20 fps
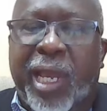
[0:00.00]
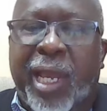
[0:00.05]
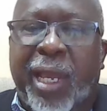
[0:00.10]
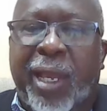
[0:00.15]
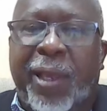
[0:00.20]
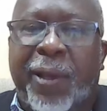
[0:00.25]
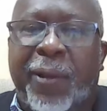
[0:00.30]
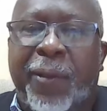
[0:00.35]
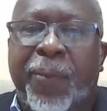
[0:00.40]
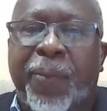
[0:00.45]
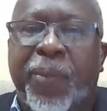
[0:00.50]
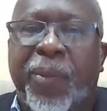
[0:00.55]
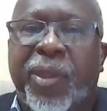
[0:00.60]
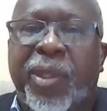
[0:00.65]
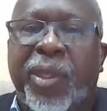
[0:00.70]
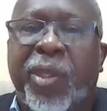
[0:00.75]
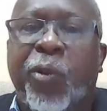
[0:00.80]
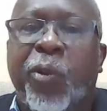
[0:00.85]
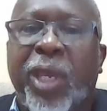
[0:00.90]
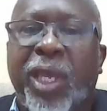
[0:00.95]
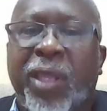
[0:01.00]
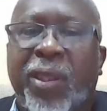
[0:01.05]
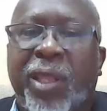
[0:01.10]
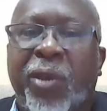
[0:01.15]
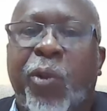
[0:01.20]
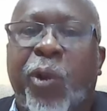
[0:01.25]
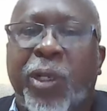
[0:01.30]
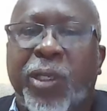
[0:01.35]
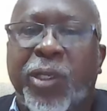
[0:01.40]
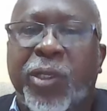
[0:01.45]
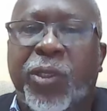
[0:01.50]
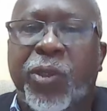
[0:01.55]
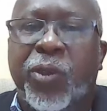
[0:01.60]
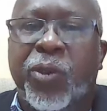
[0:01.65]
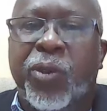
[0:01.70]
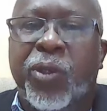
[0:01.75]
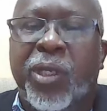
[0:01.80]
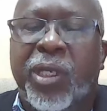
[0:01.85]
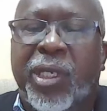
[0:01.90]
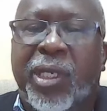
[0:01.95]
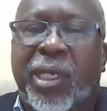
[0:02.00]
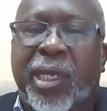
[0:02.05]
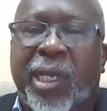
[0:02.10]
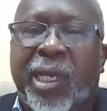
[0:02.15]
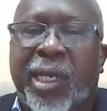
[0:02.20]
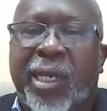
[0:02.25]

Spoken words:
the way they want to